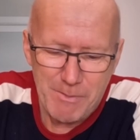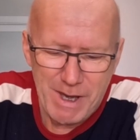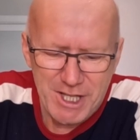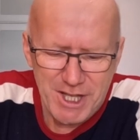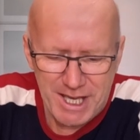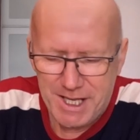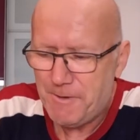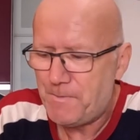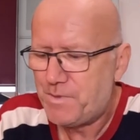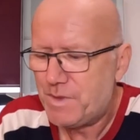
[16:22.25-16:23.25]
The best
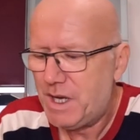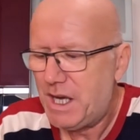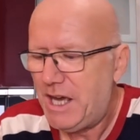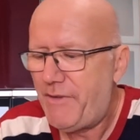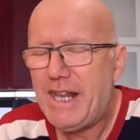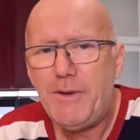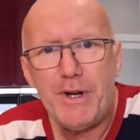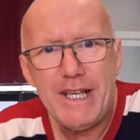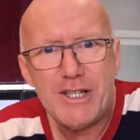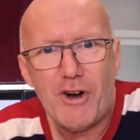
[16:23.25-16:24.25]
thing, if
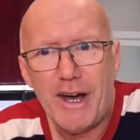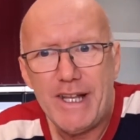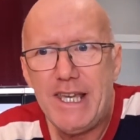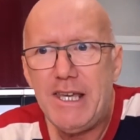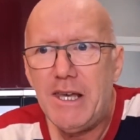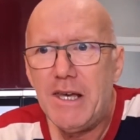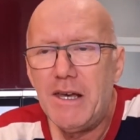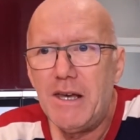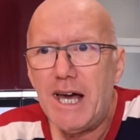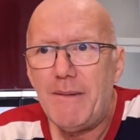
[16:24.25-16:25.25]
anybody's got any
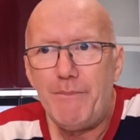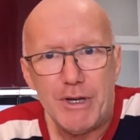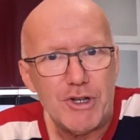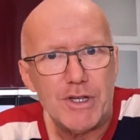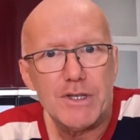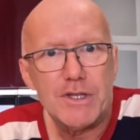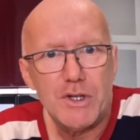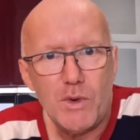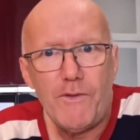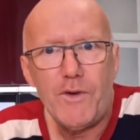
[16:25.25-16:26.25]
ambitions
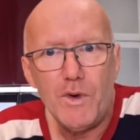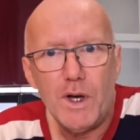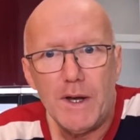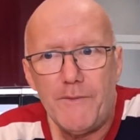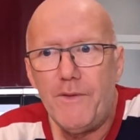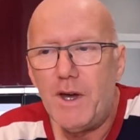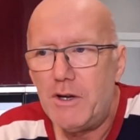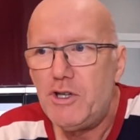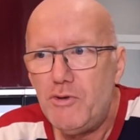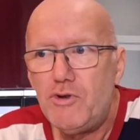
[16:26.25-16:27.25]
to do a
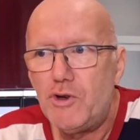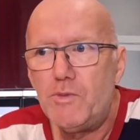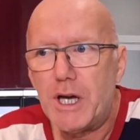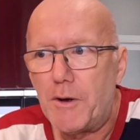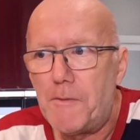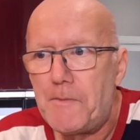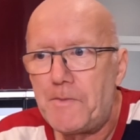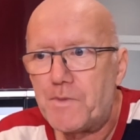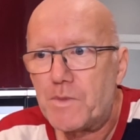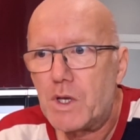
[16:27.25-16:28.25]
YouTube channel,
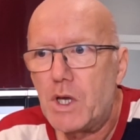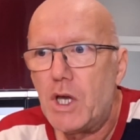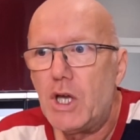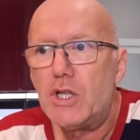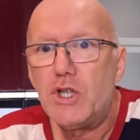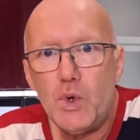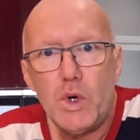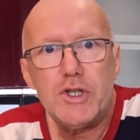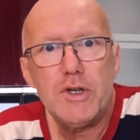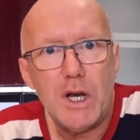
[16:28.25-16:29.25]
do
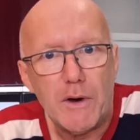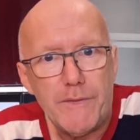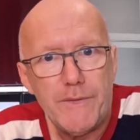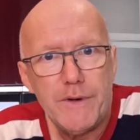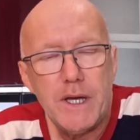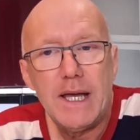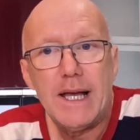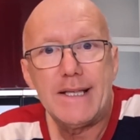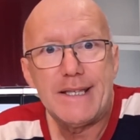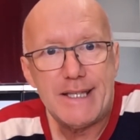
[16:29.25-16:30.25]
what you love
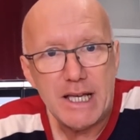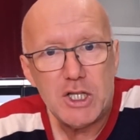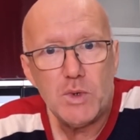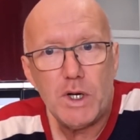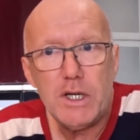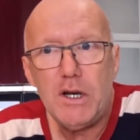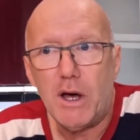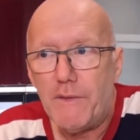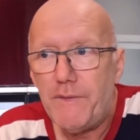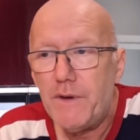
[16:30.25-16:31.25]
and stick to what you
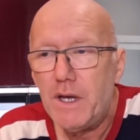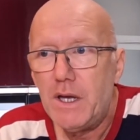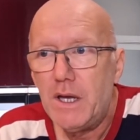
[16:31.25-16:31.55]
love.